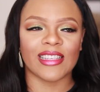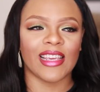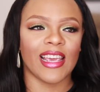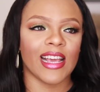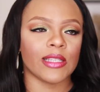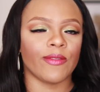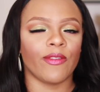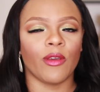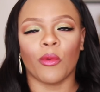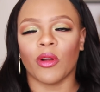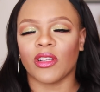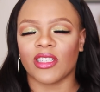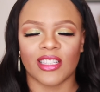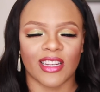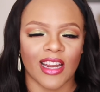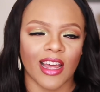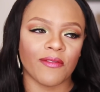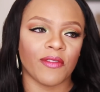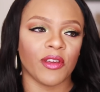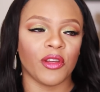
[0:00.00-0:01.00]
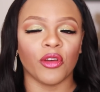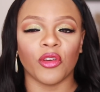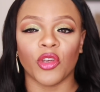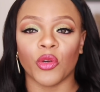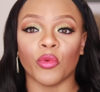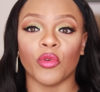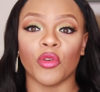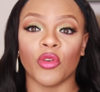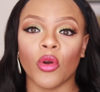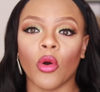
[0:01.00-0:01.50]
Yes, if you watched that video, you
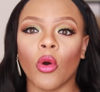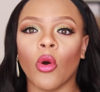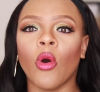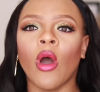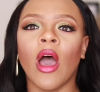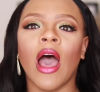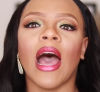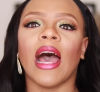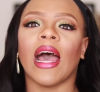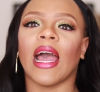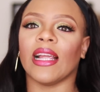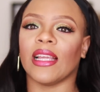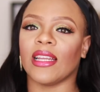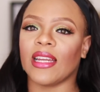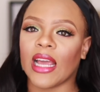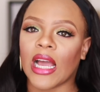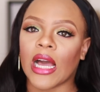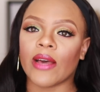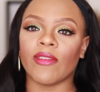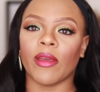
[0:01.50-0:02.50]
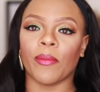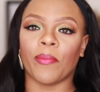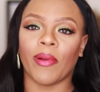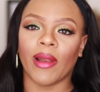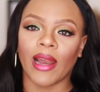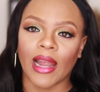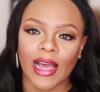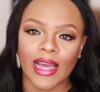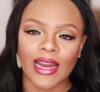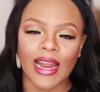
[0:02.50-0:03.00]
will know I didn't have a
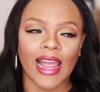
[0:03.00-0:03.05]
plan.